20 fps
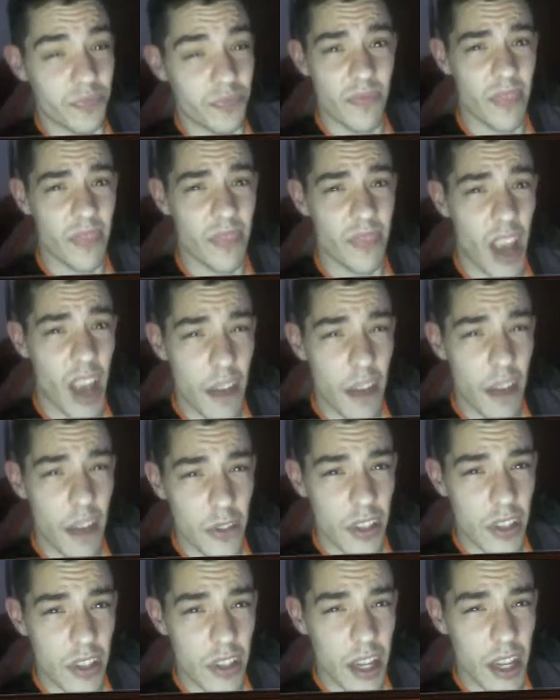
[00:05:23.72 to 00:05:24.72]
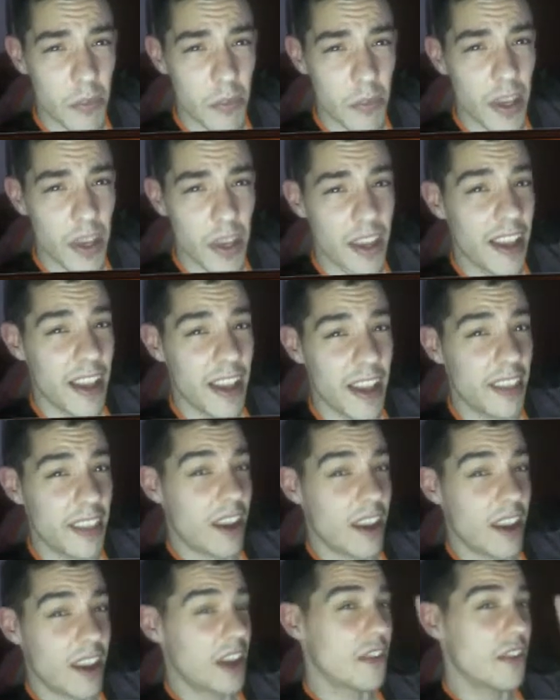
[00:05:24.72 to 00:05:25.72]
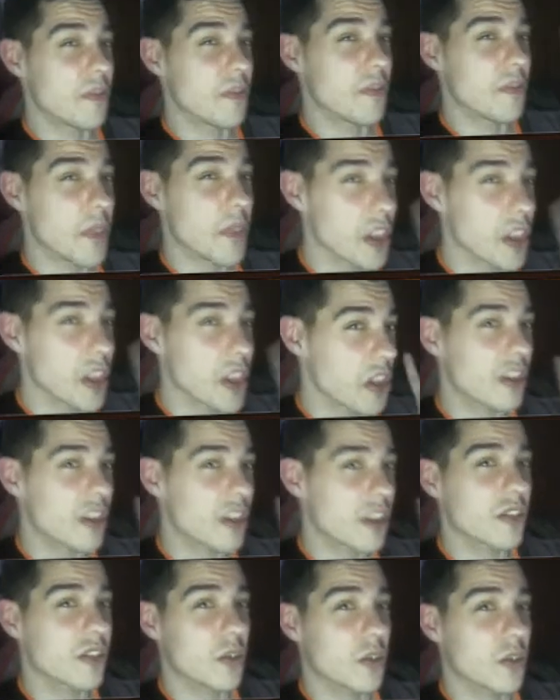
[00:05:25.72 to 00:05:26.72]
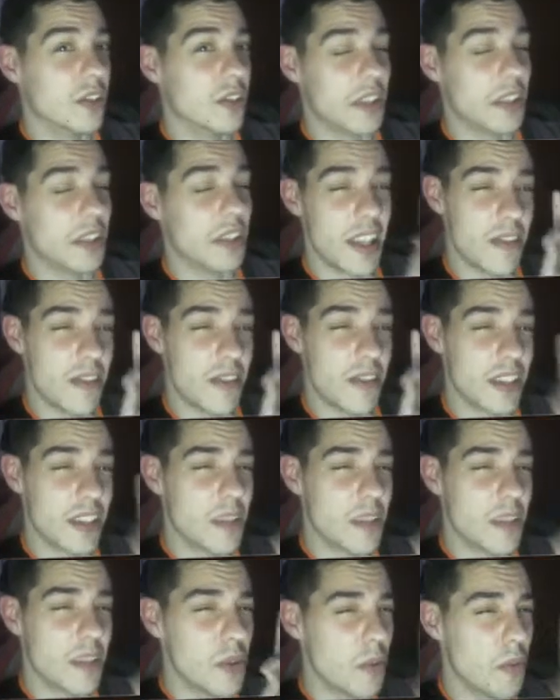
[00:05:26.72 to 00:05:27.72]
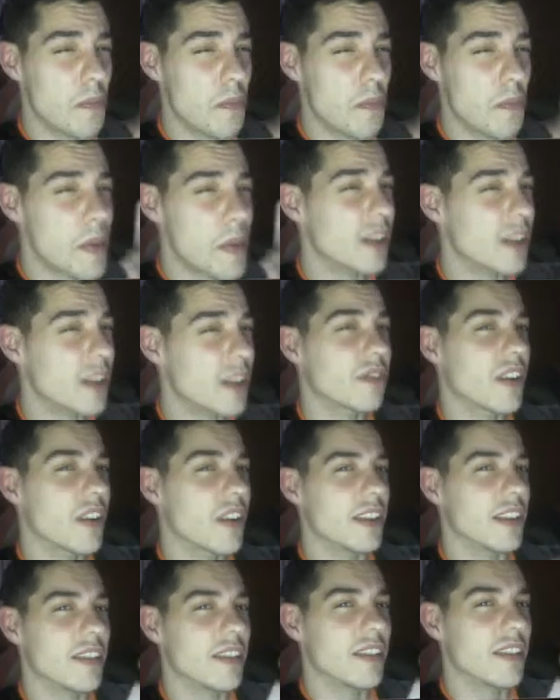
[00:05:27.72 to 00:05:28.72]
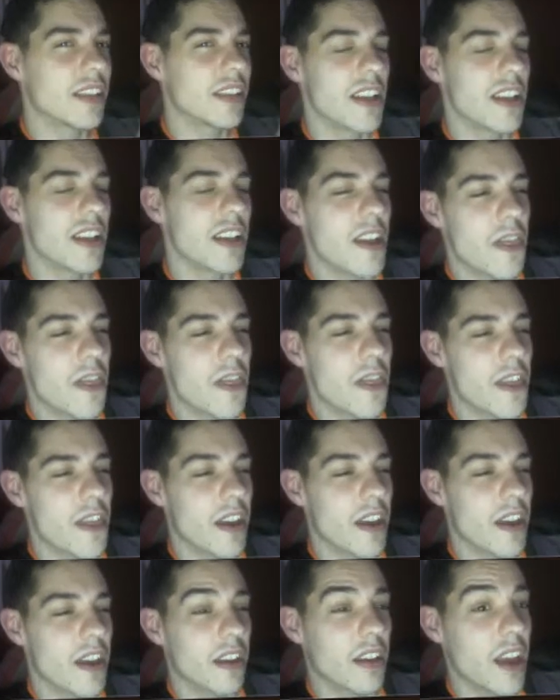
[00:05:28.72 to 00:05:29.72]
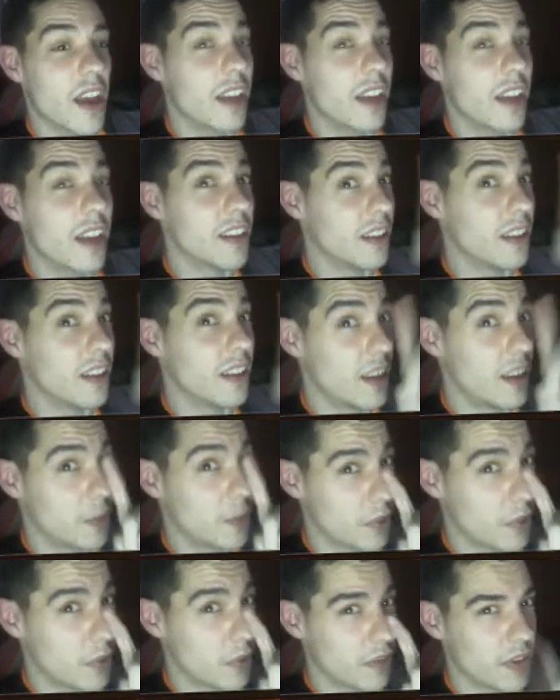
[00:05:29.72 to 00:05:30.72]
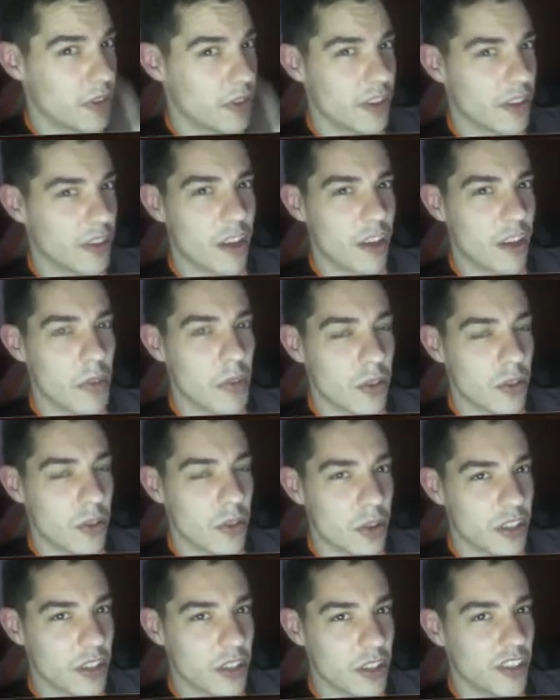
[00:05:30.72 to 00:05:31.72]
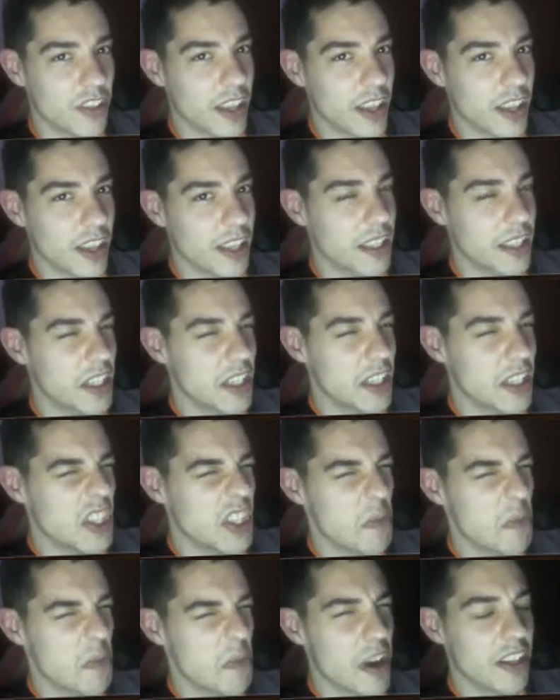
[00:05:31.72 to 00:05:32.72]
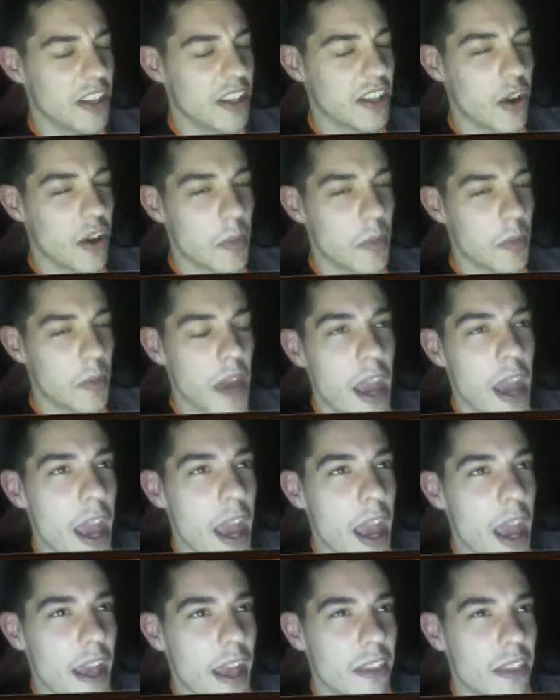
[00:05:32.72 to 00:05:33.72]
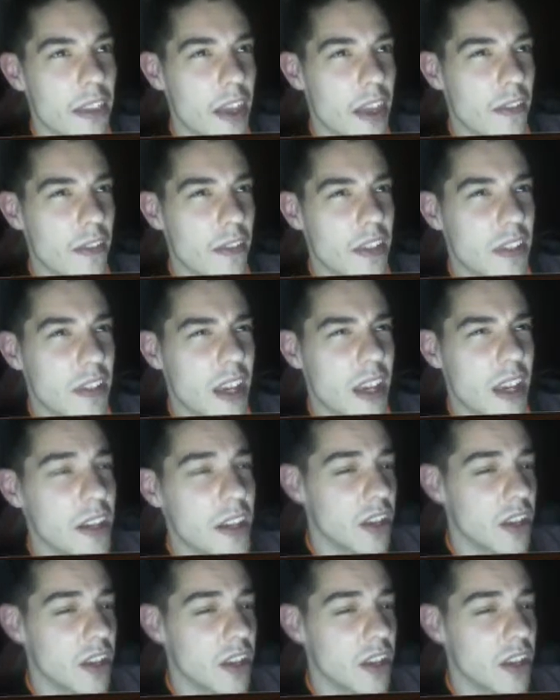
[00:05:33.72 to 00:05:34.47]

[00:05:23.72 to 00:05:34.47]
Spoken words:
after you dated me, now I know from a lot of sources, even some of your best friends, that, and an ex-boyfriend that I've been talking to lately, you might know him, have said,